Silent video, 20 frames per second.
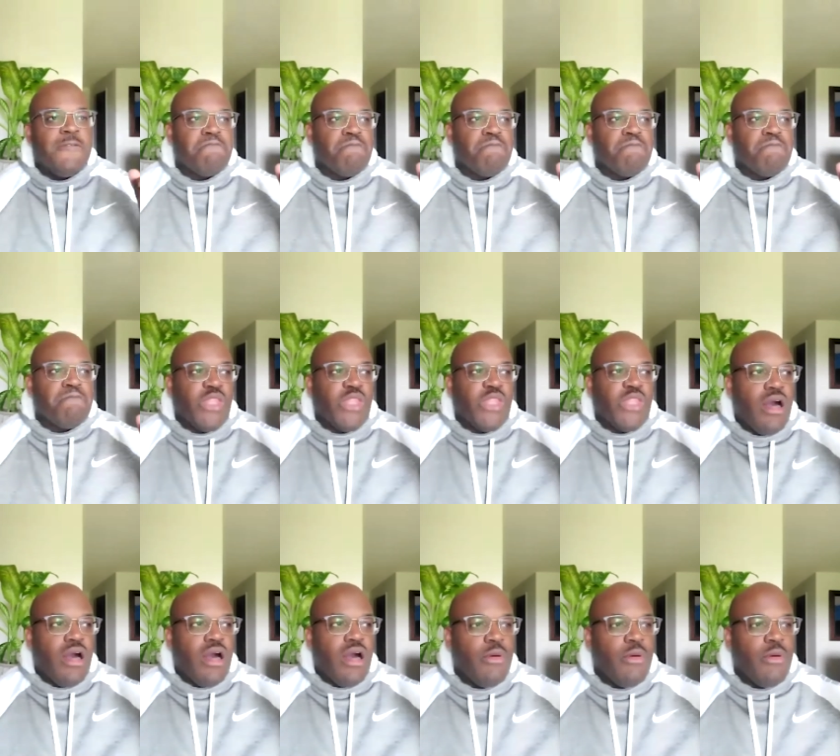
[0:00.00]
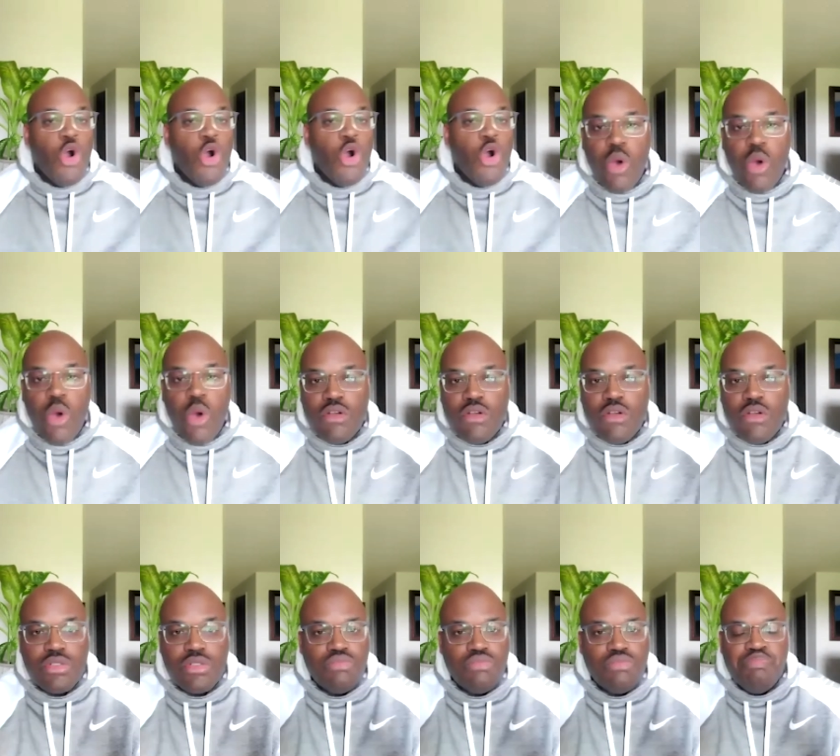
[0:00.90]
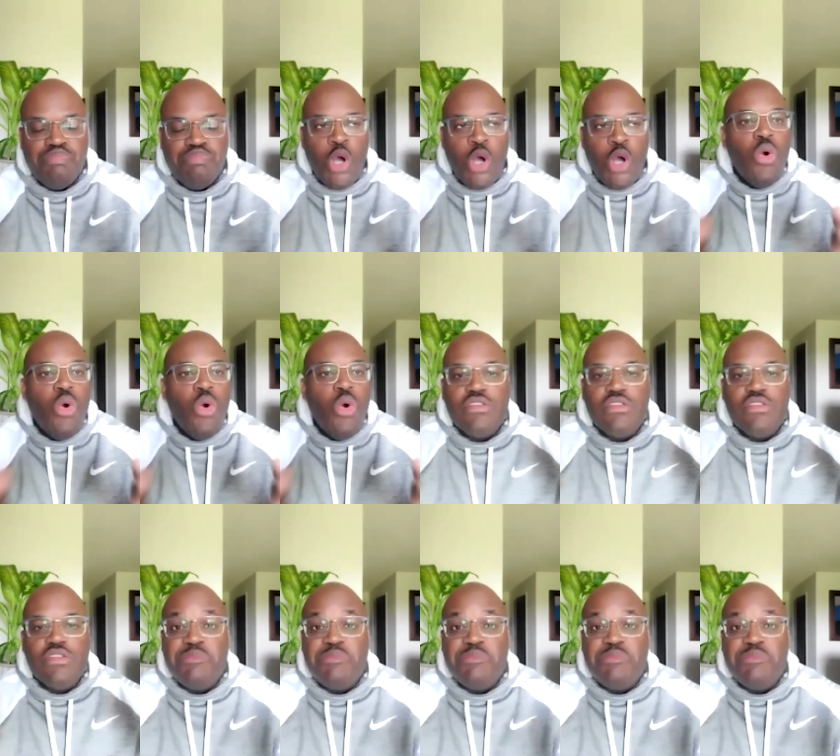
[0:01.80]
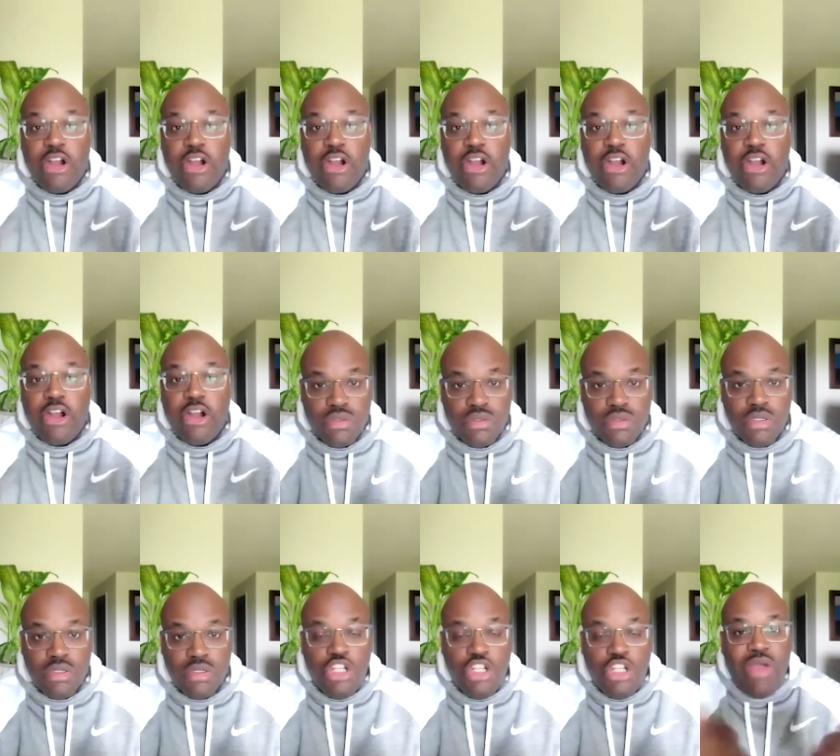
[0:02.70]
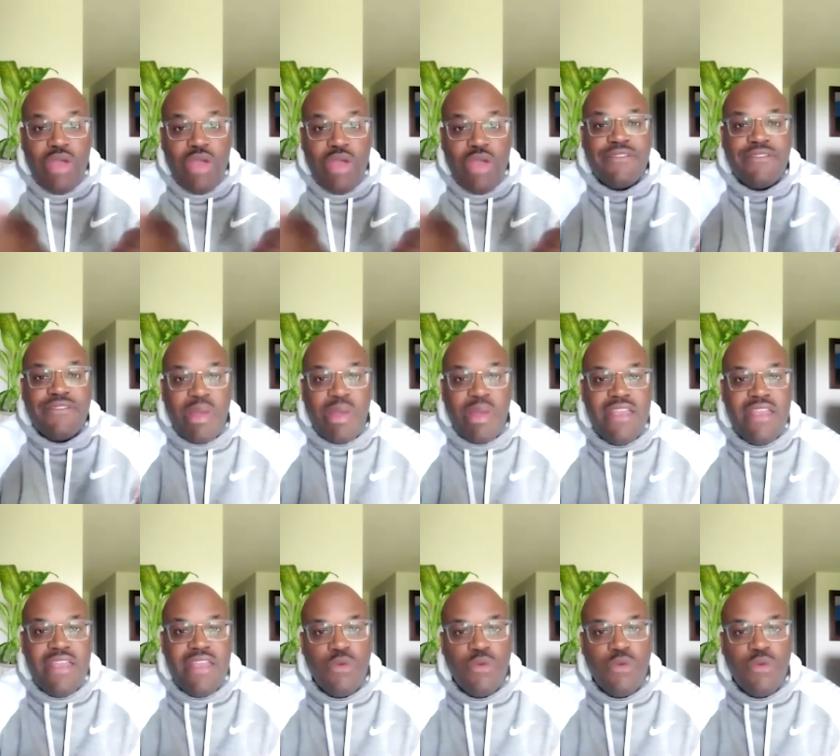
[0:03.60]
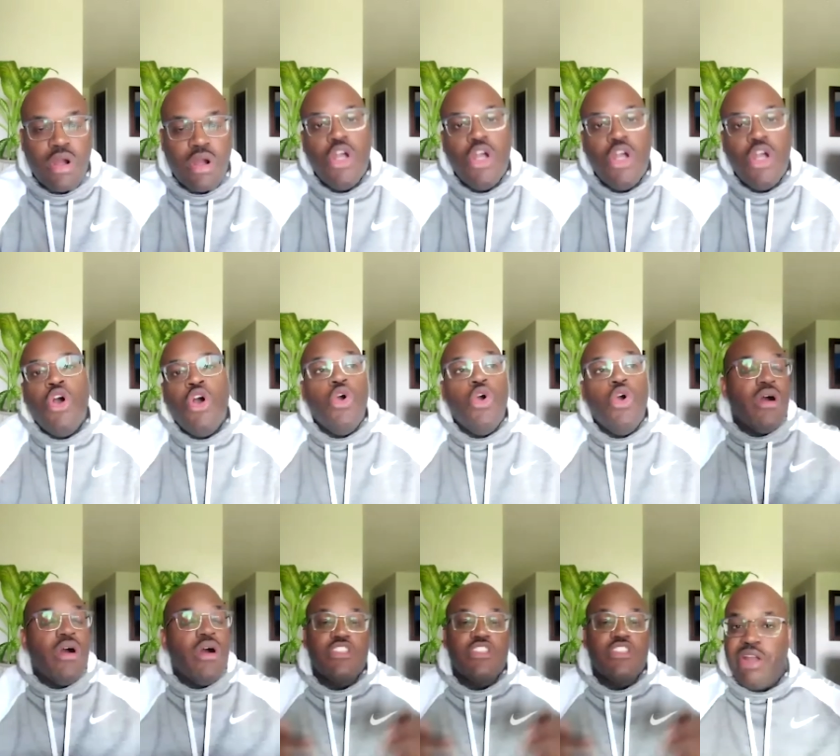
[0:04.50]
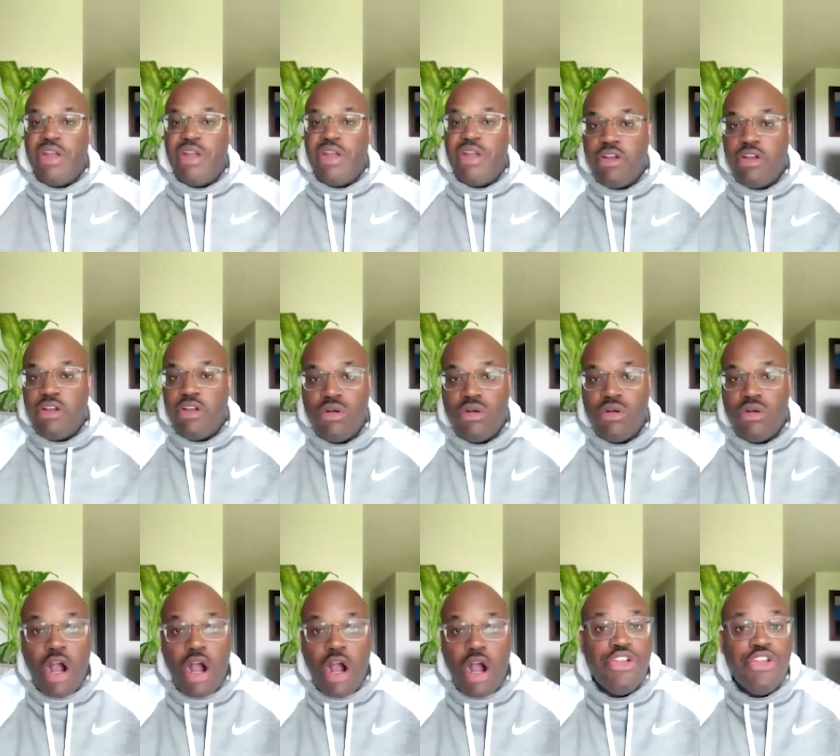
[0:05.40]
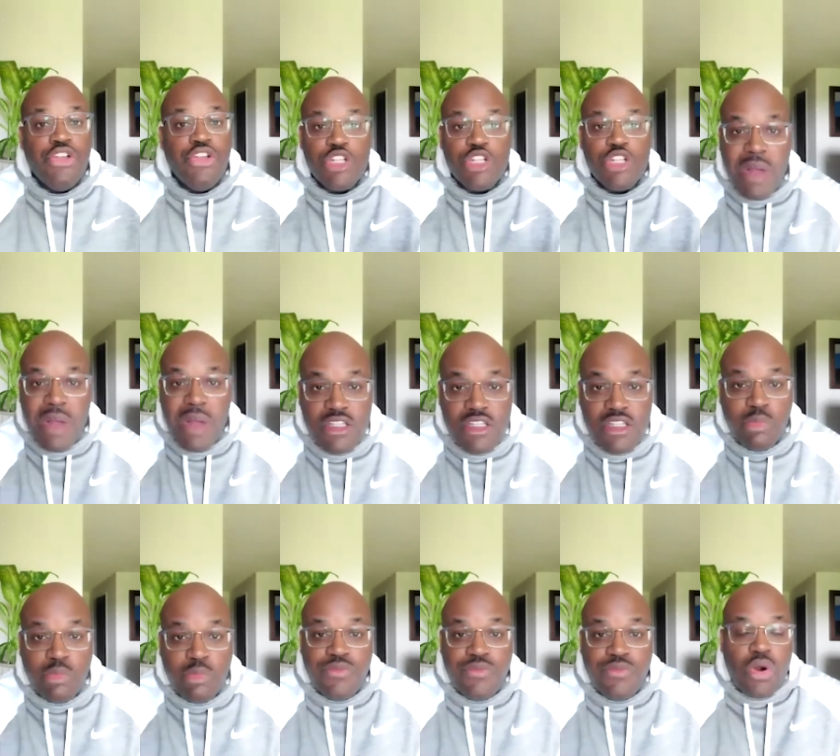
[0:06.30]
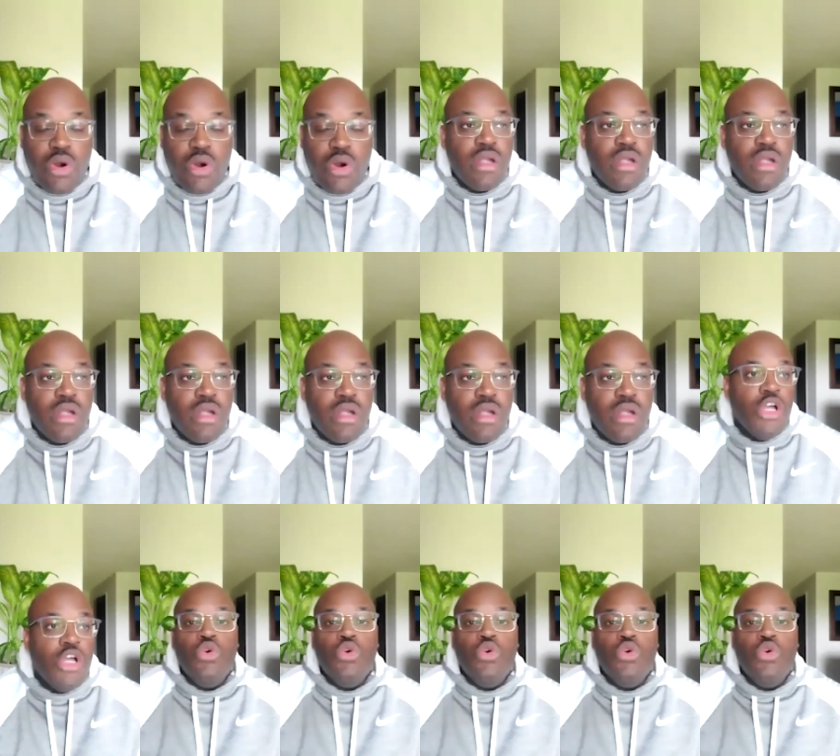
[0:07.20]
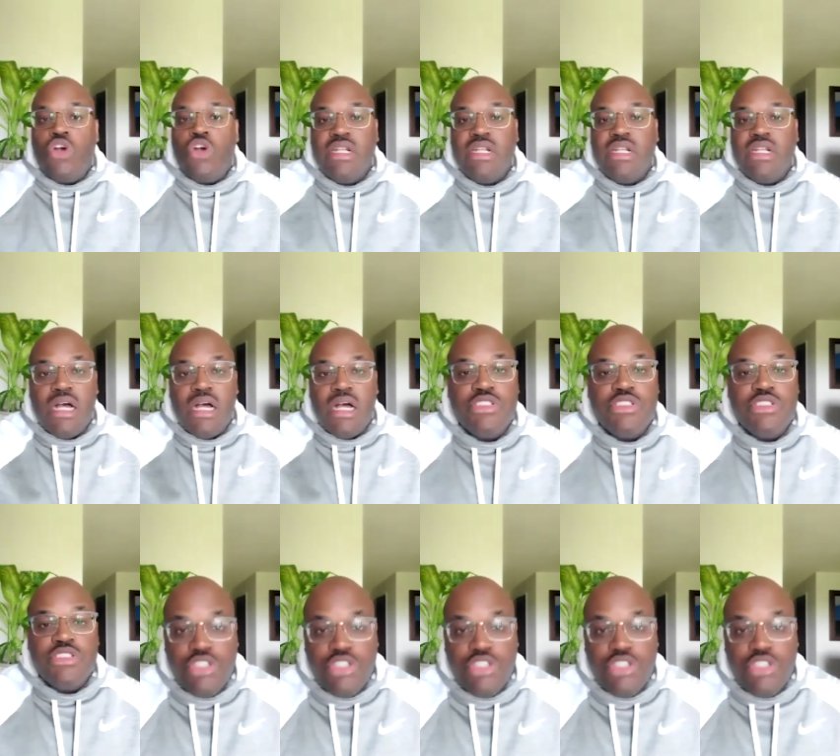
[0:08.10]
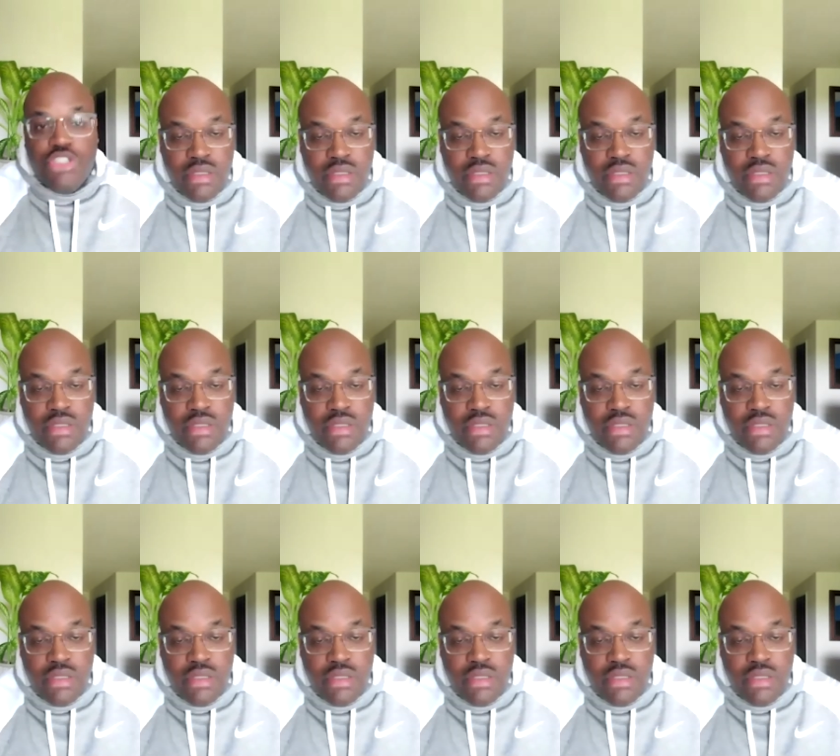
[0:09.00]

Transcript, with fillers: Um, who else? Who else's burial do you have to pay for? Who else's burial are you responsible for? Who's on dumpster duty?